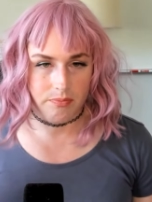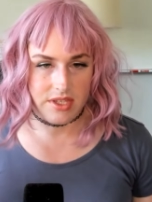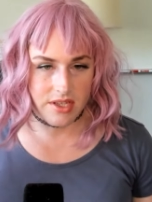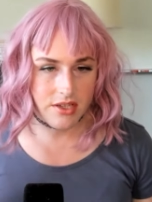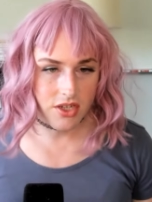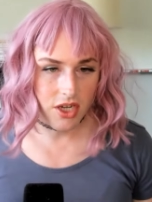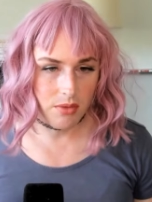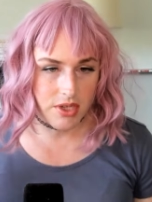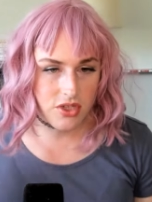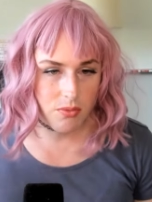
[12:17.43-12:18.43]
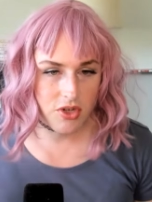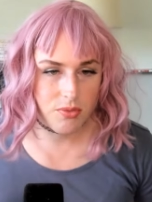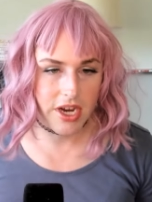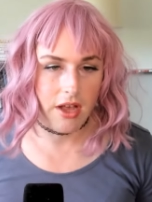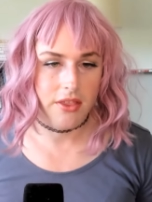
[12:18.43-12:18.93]
system is so much
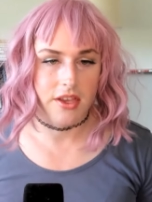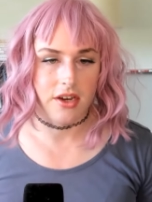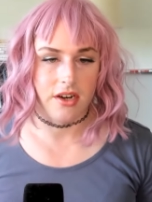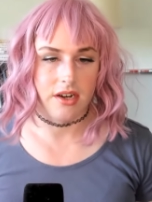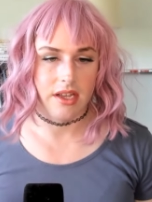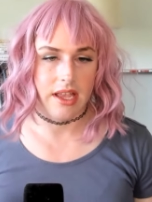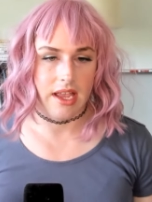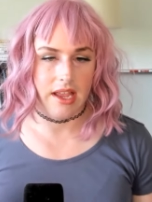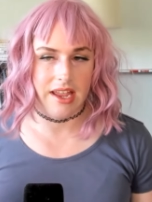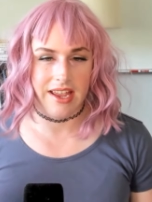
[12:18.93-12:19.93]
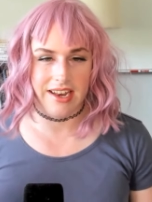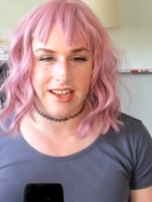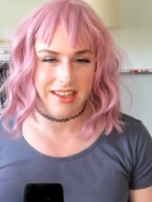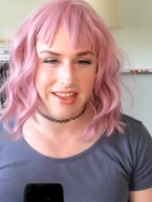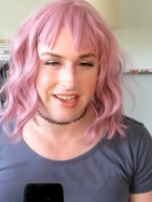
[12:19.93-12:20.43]
more healthier. And
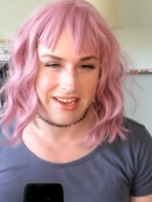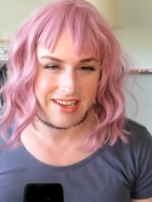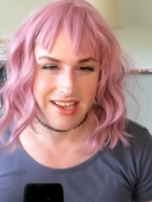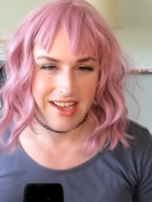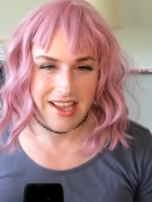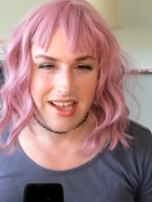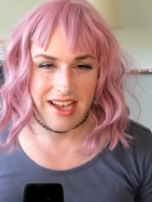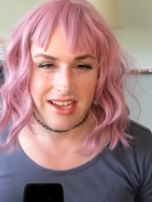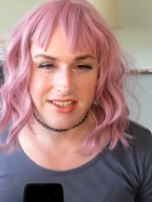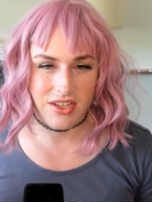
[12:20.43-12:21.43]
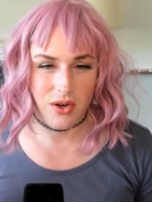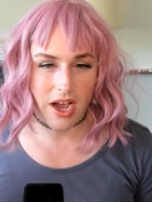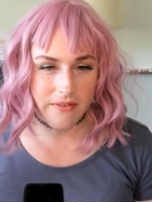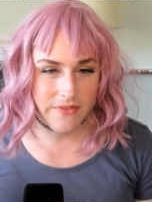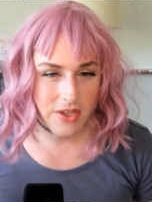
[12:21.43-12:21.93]
like, so
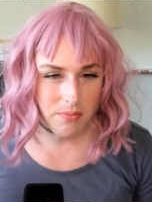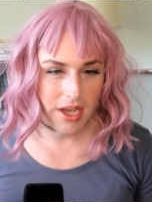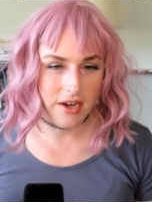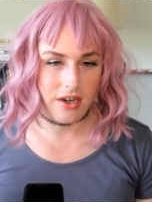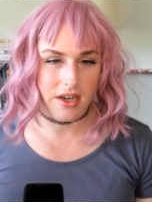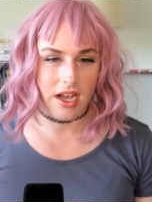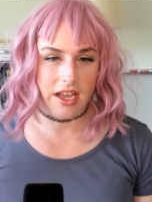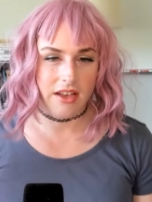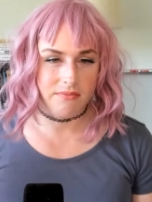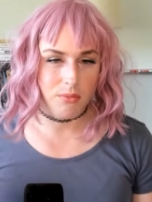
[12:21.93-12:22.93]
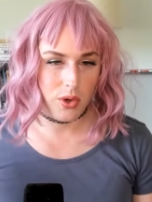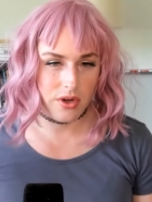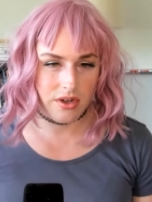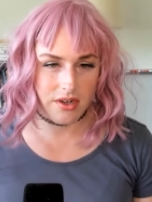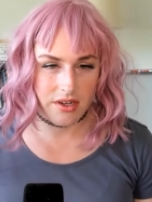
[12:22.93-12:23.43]
I feel better. I have
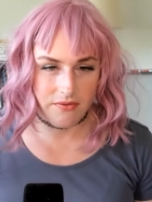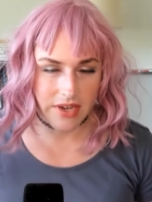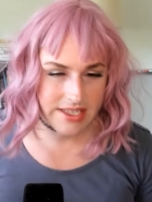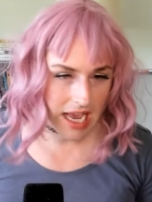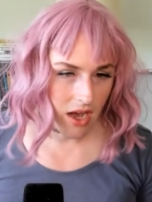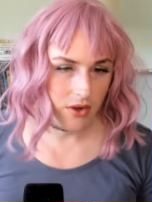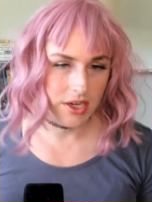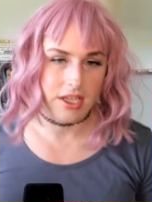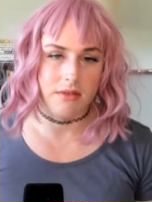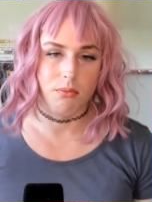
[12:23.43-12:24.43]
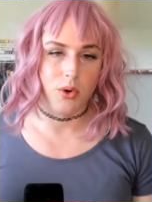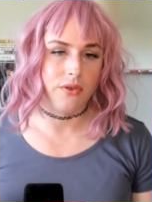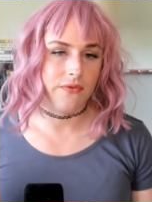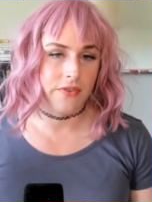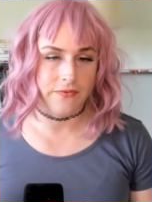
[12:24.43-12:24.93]
more vitality,
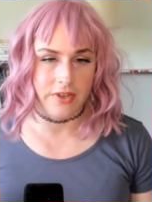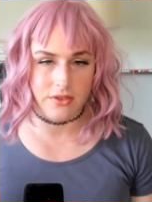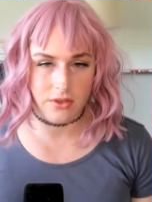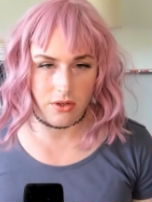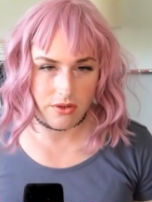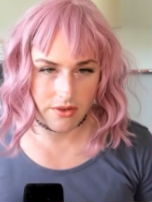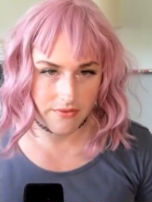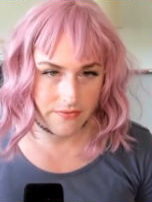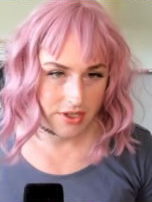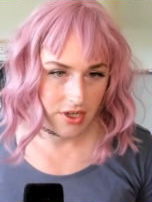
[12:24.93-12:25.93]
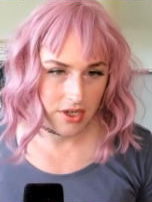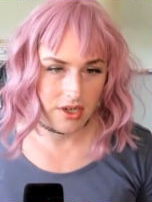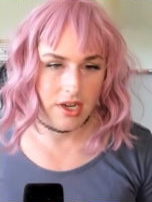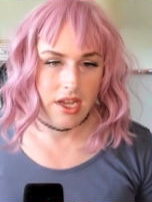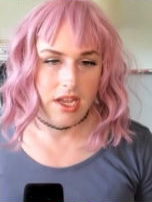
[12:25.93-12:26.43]
more physical
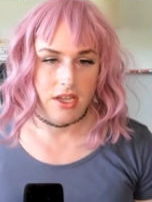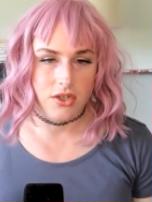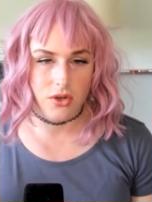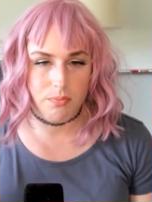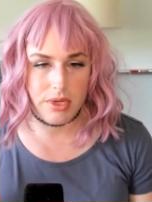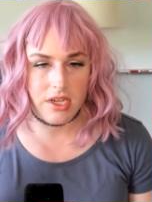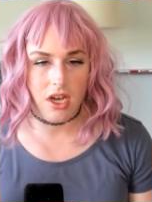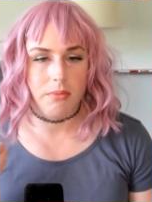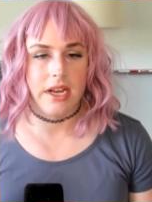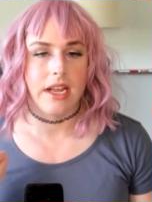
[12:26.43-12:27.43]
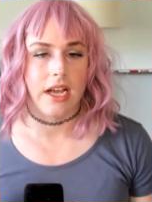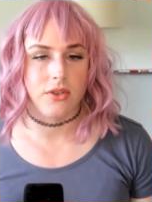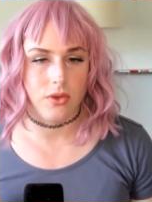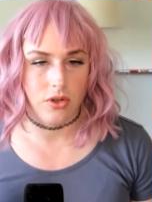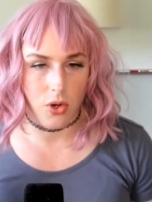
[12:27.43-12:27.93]
vigor to be on my
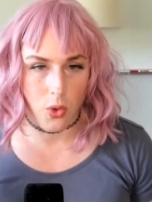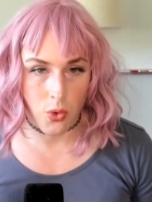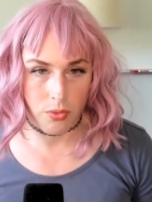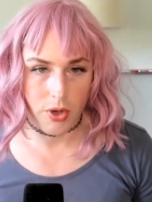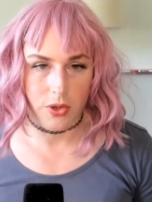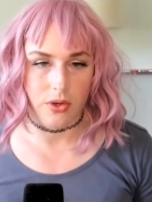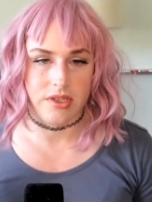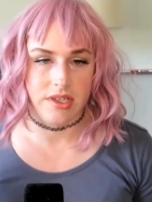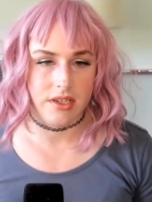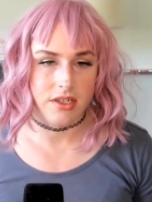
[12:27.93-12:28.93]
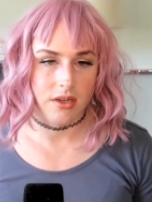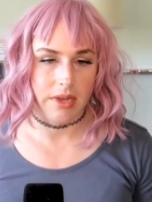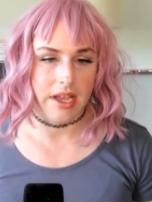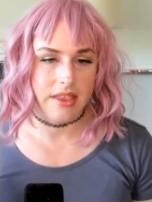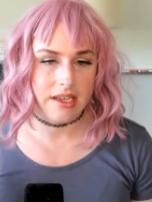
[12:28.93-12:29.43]
natural hormonal system.
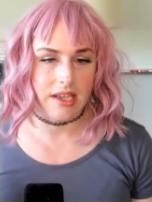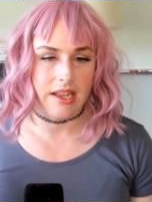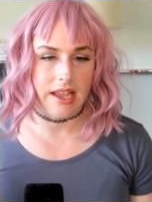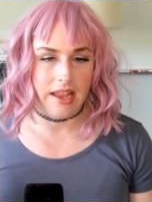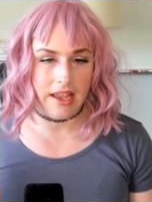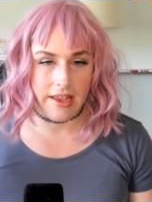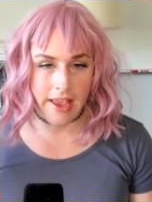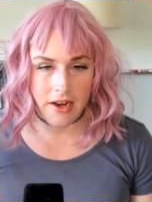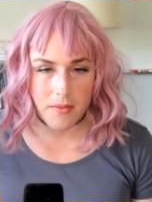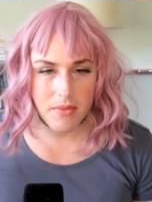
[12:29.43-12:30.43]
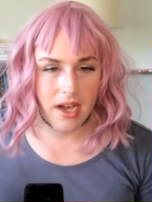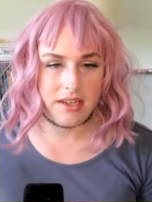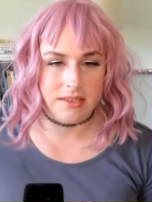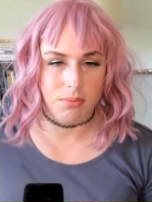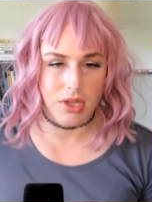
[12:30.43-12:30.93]
I think, and I'm
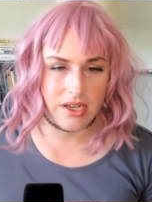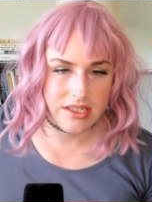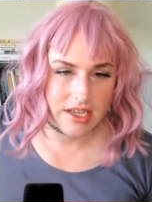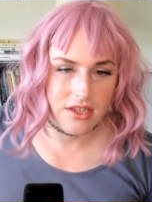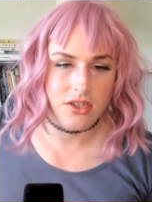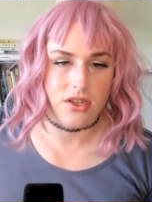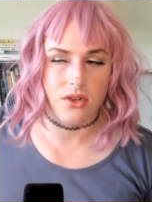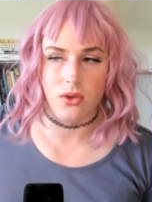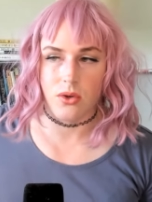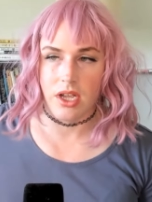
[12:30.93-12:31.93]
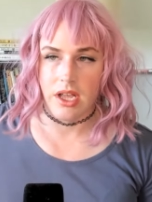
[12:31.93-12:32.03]
not plugged into